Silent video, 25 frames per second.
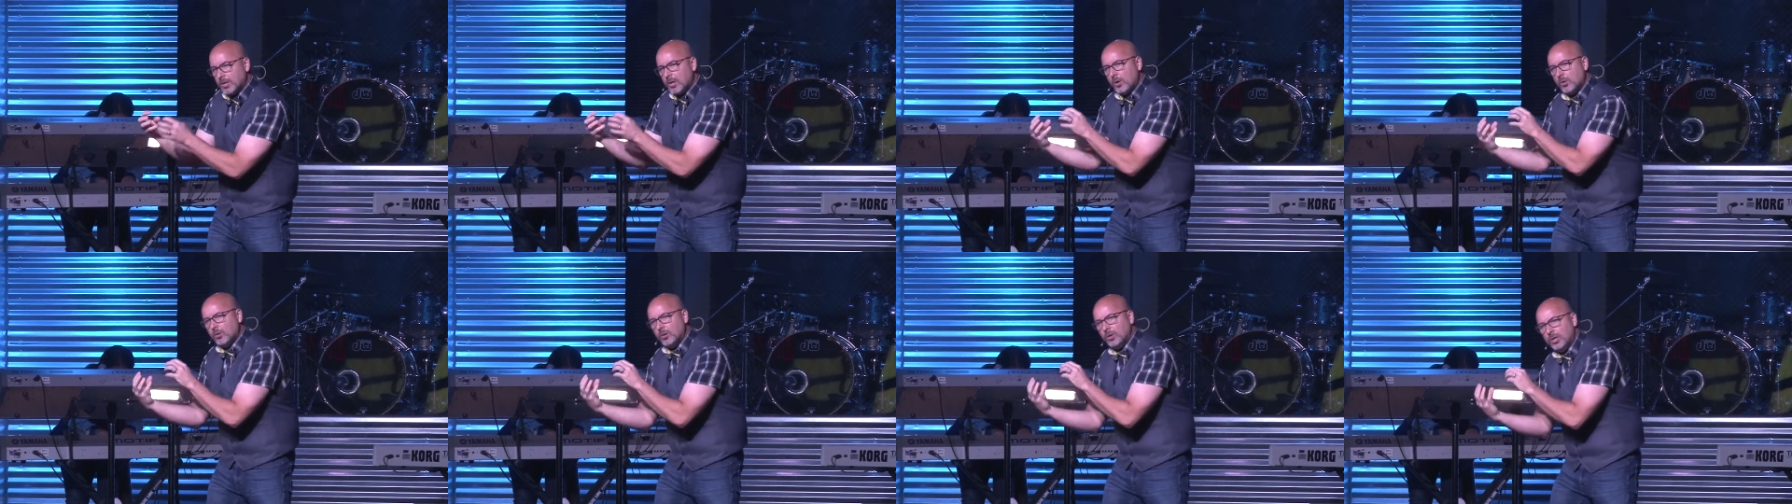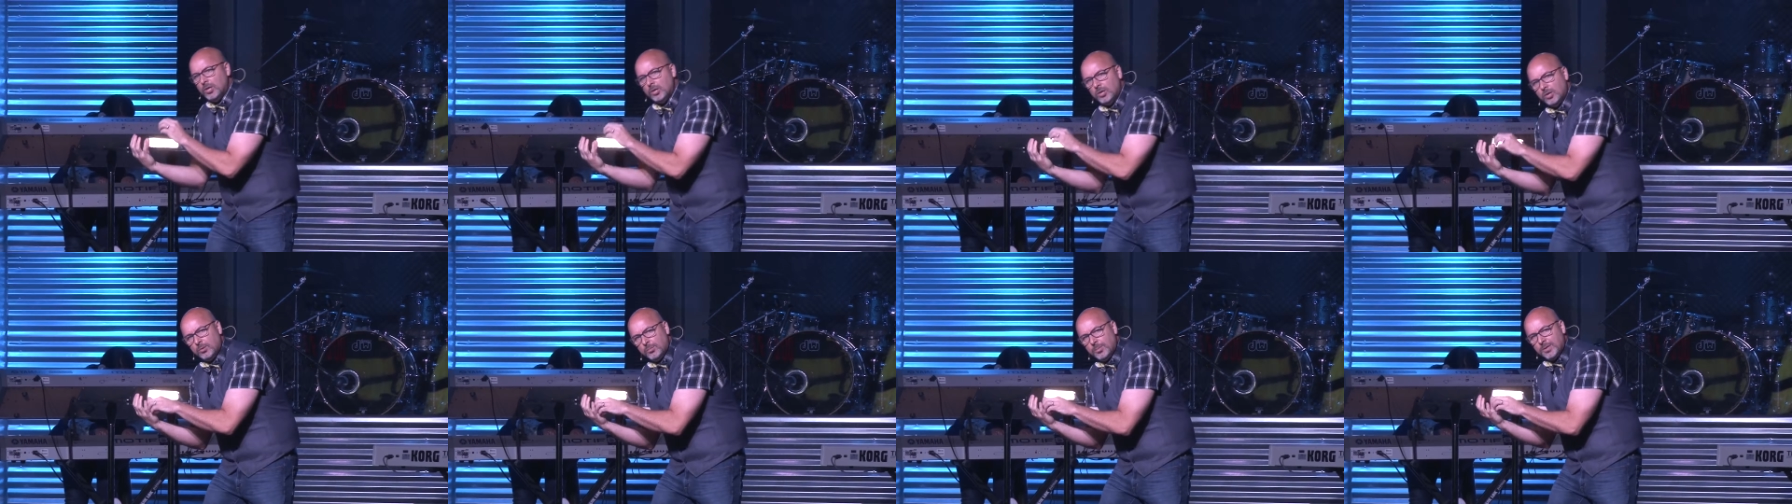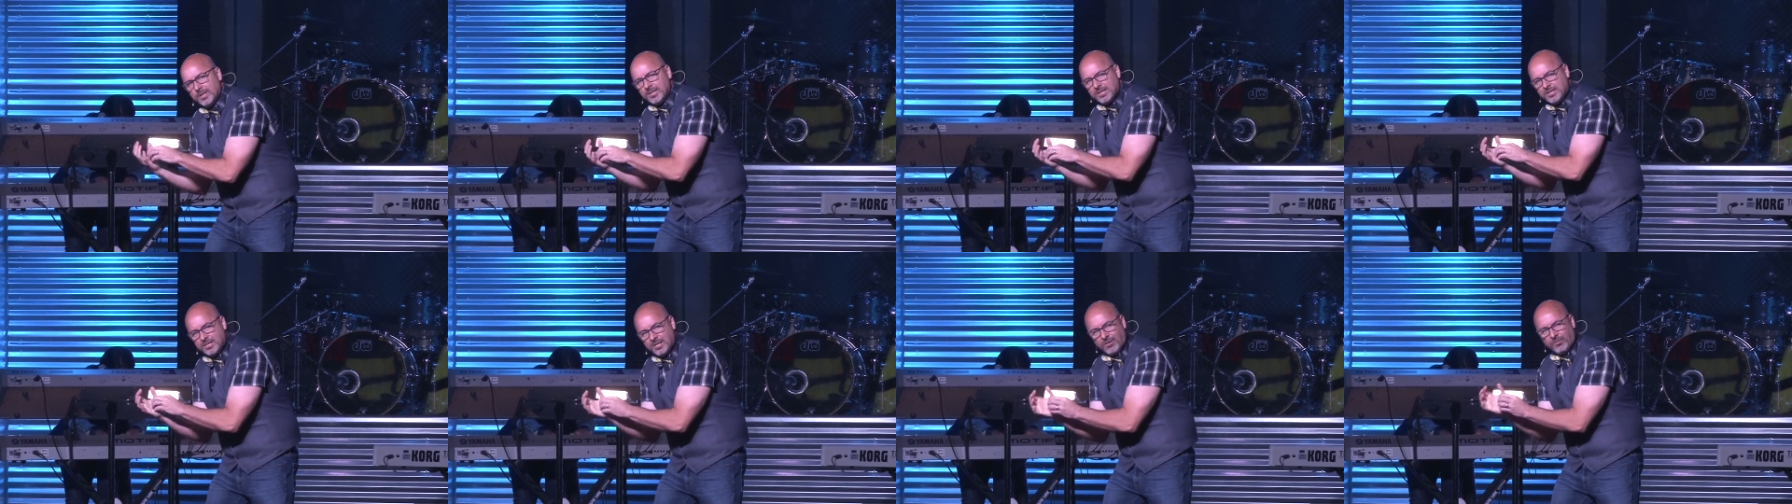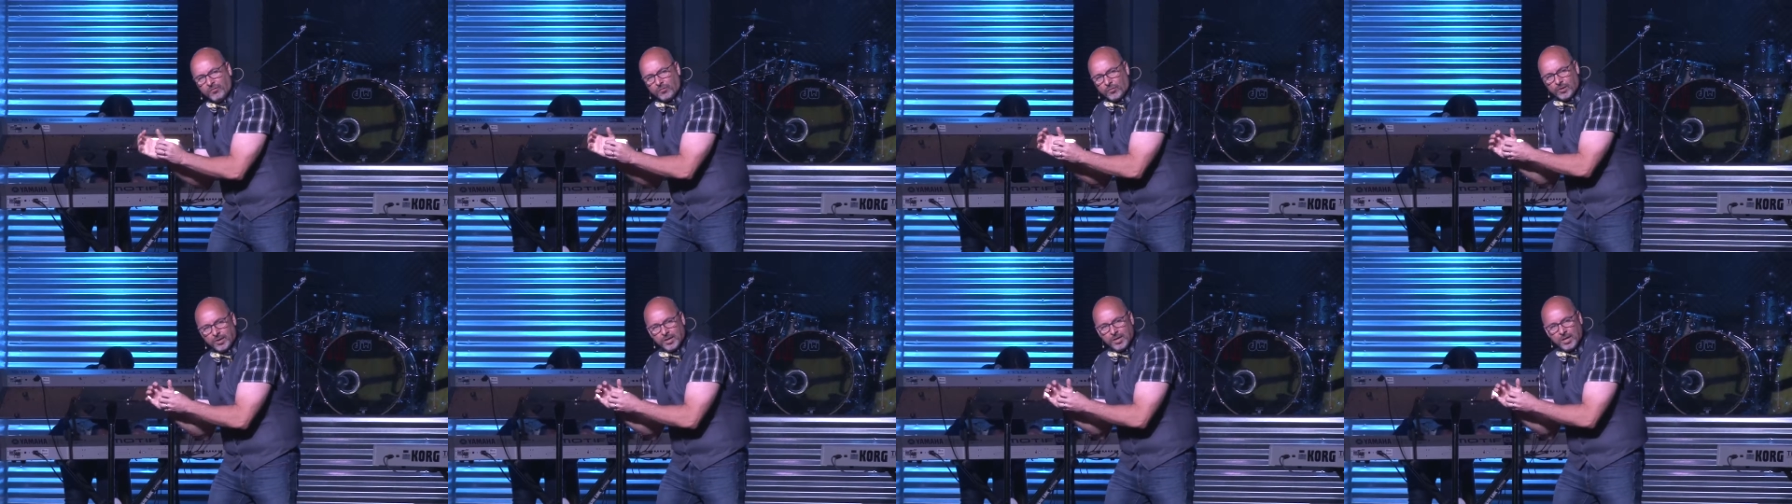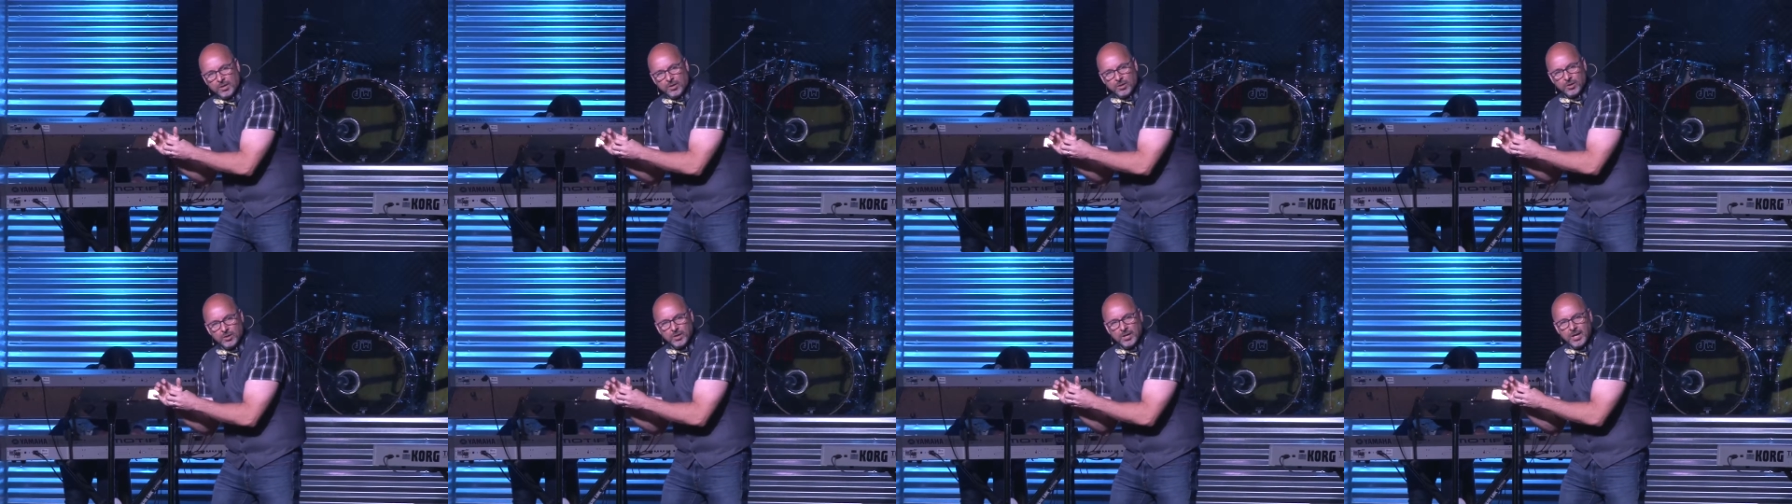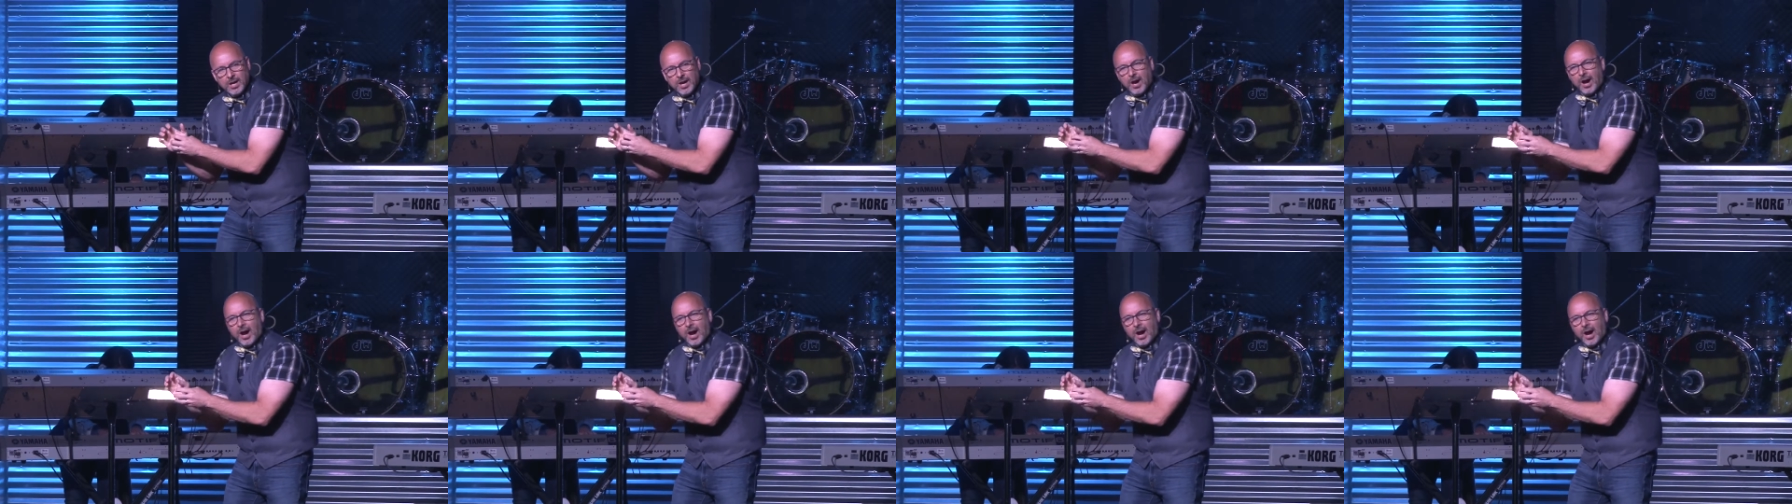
go a little bit different here.